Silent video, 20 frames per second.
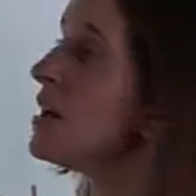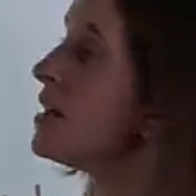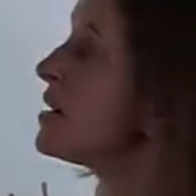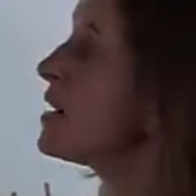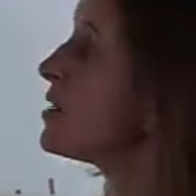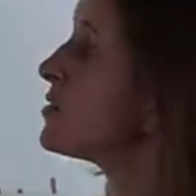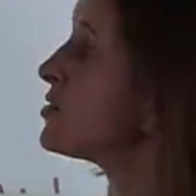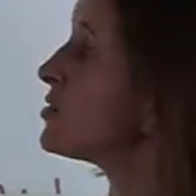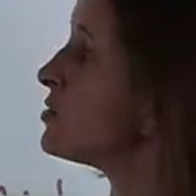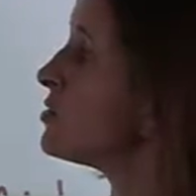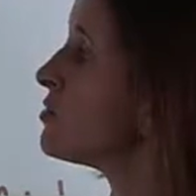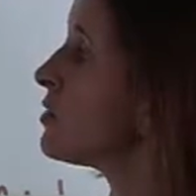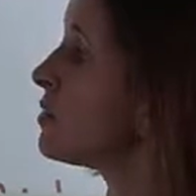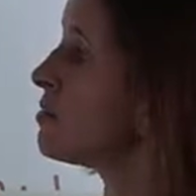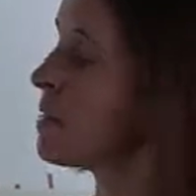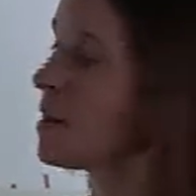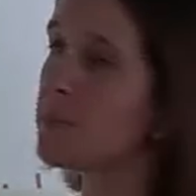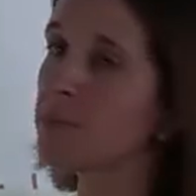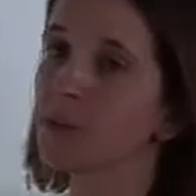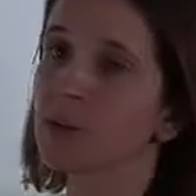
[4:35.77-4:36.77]
Now do
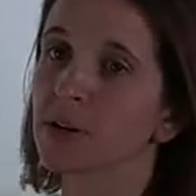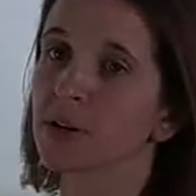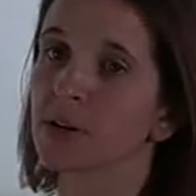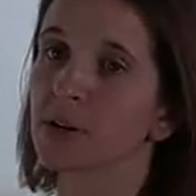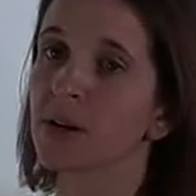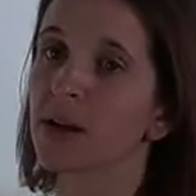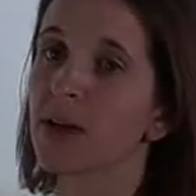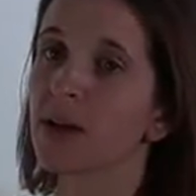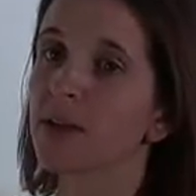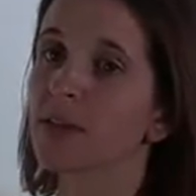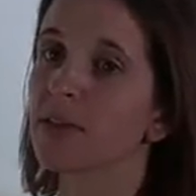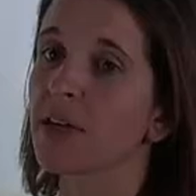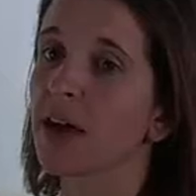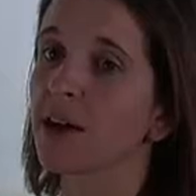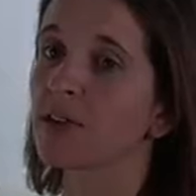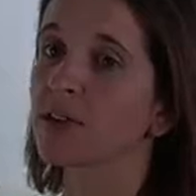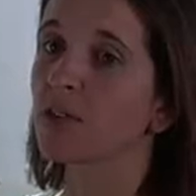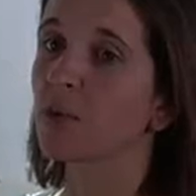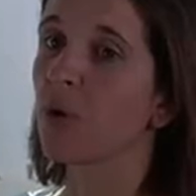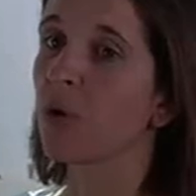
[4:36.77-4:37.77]
remember
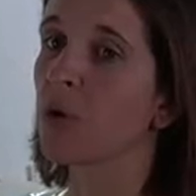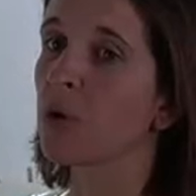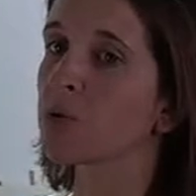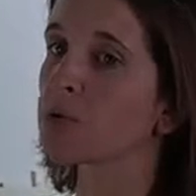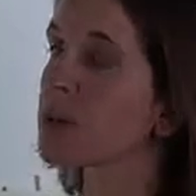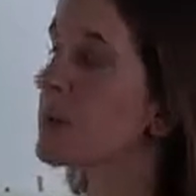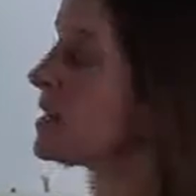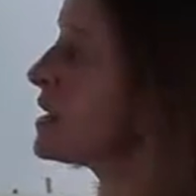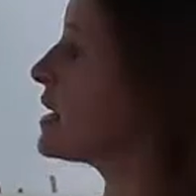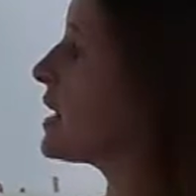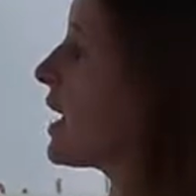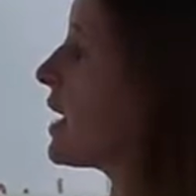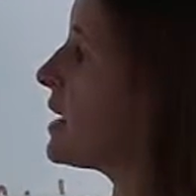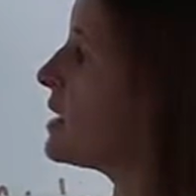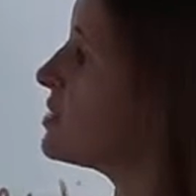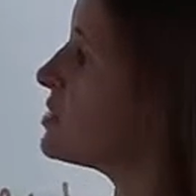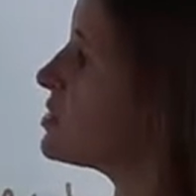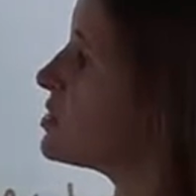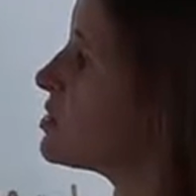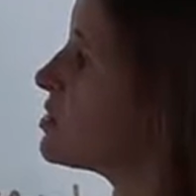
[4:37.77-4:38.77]
that you only get
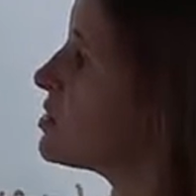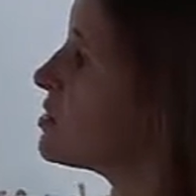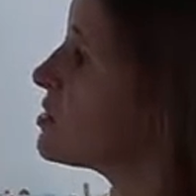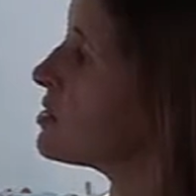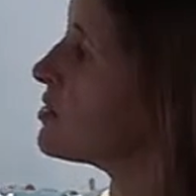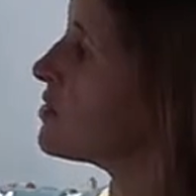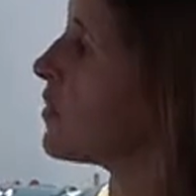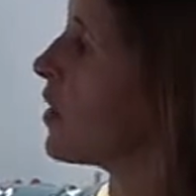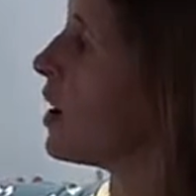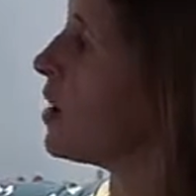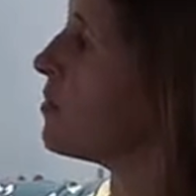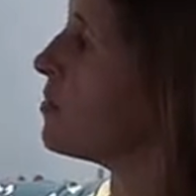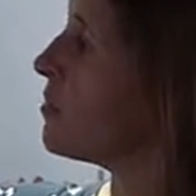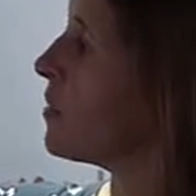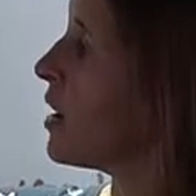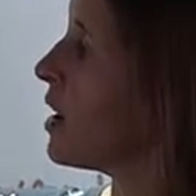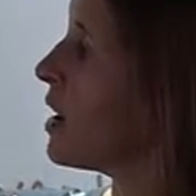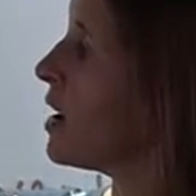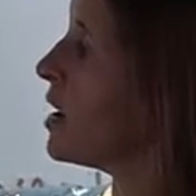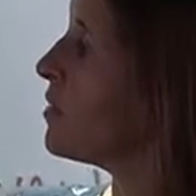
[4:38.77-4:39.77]
answers from
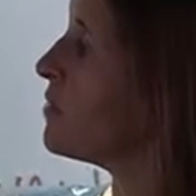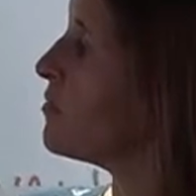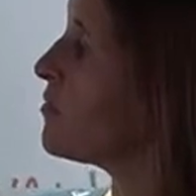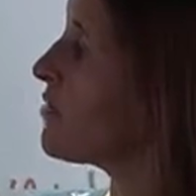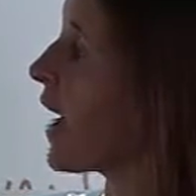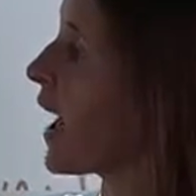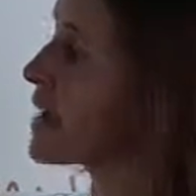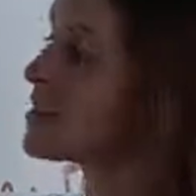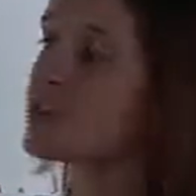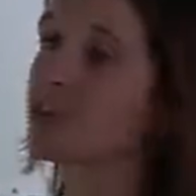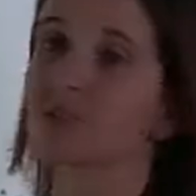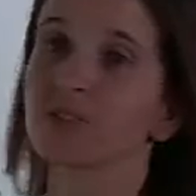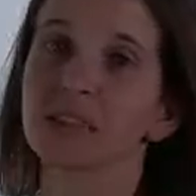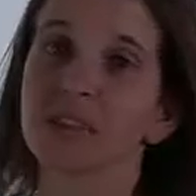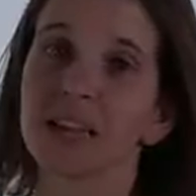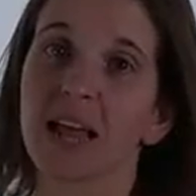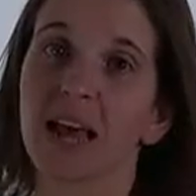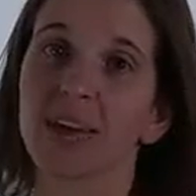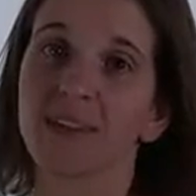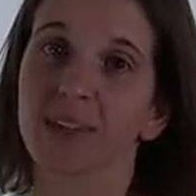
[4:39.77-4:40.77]
factors
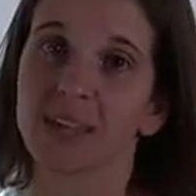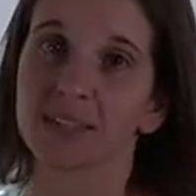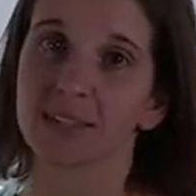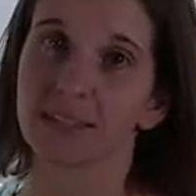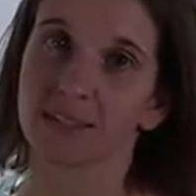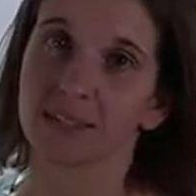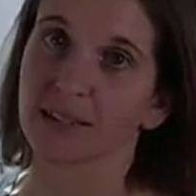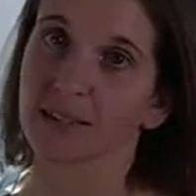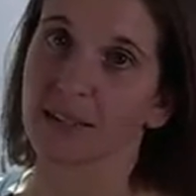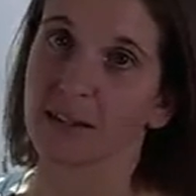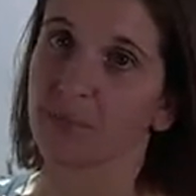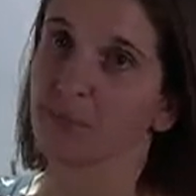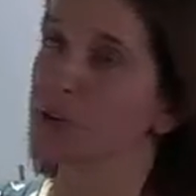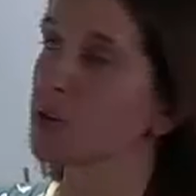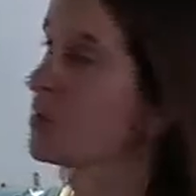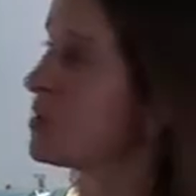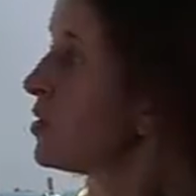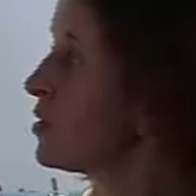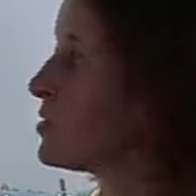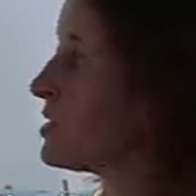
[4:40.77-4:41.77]
that have x's in them.
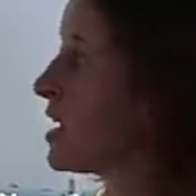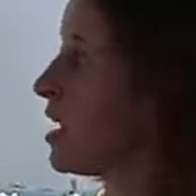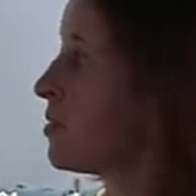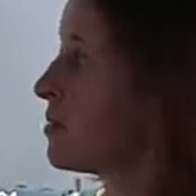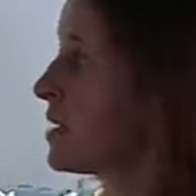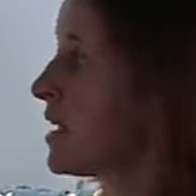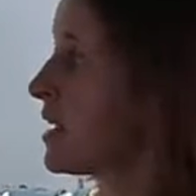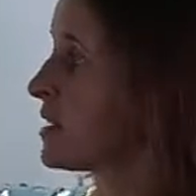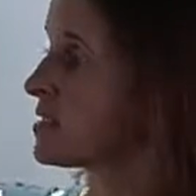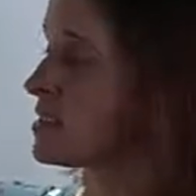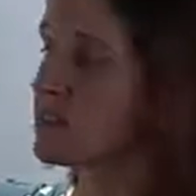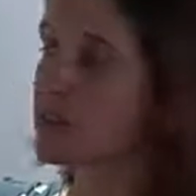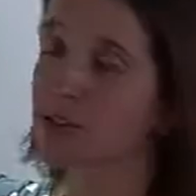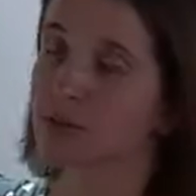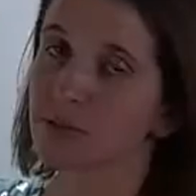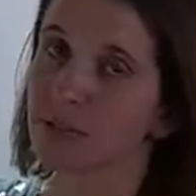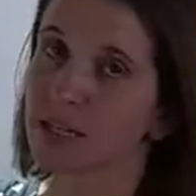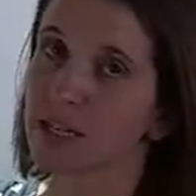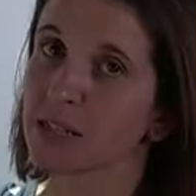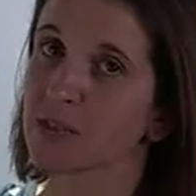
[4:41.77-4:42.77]
So don't tell me x is
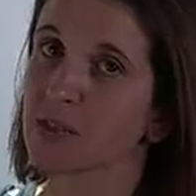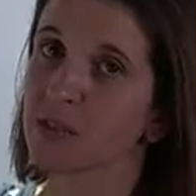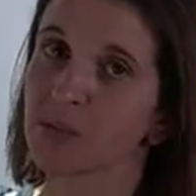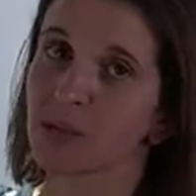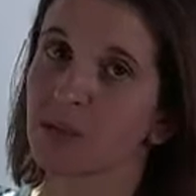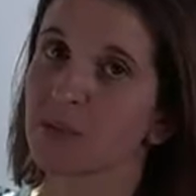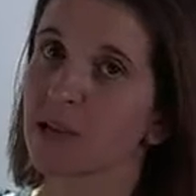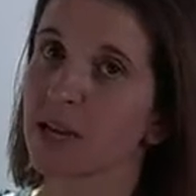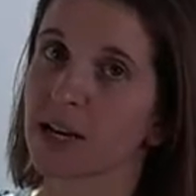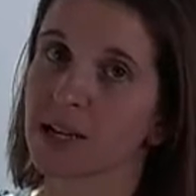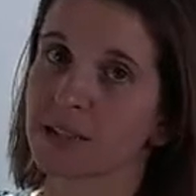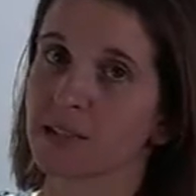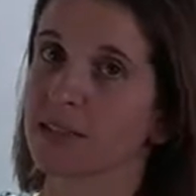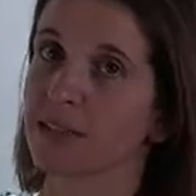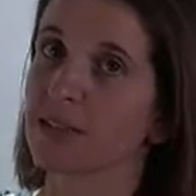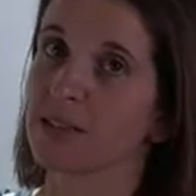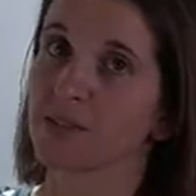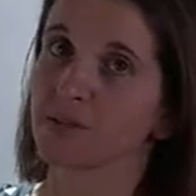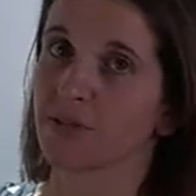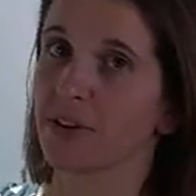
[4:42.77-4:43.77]
3 and don't tell me x
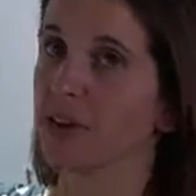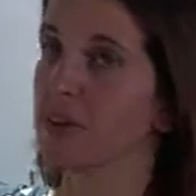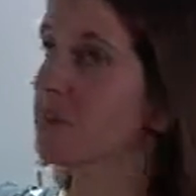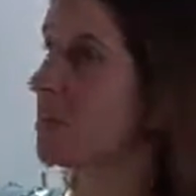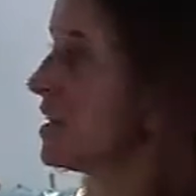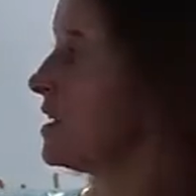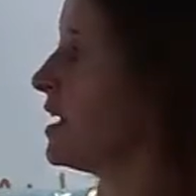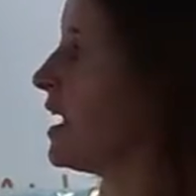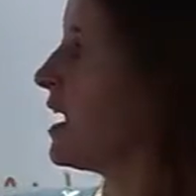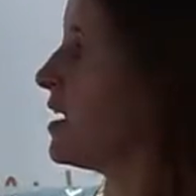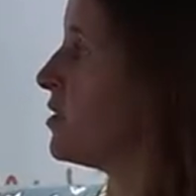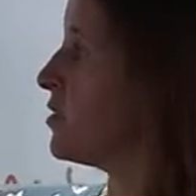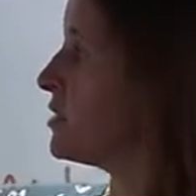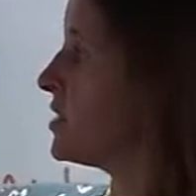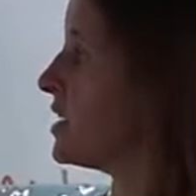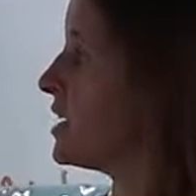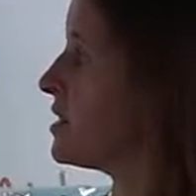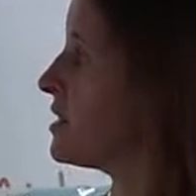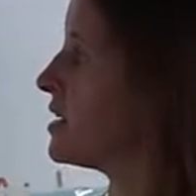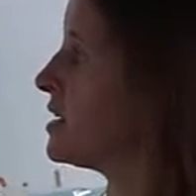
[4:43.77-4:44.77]
is 0, right? I
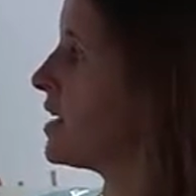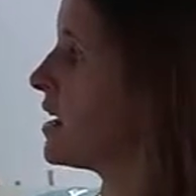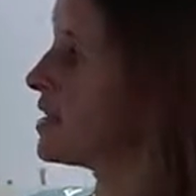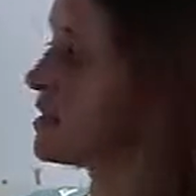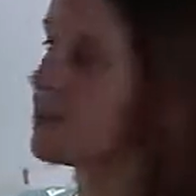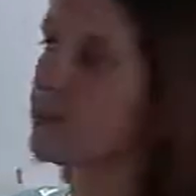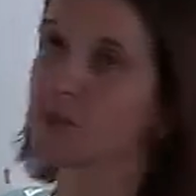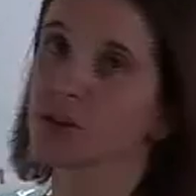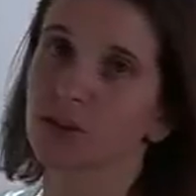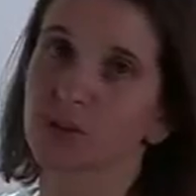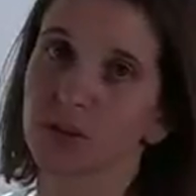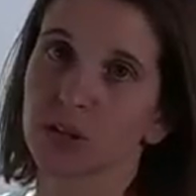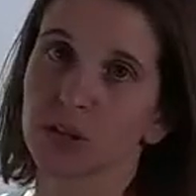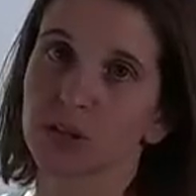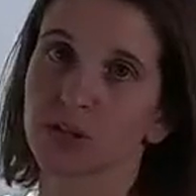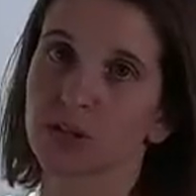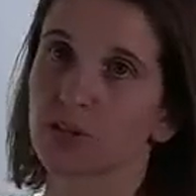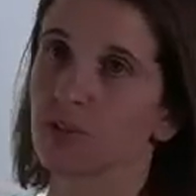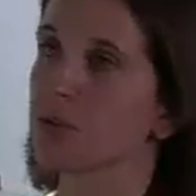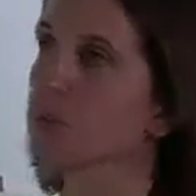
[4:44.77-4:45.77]
only get the -2 and the
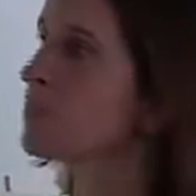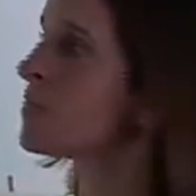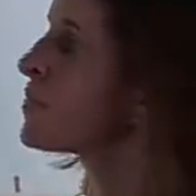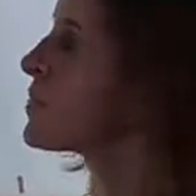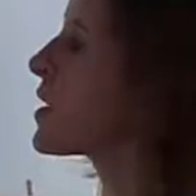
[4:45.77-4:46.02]
2.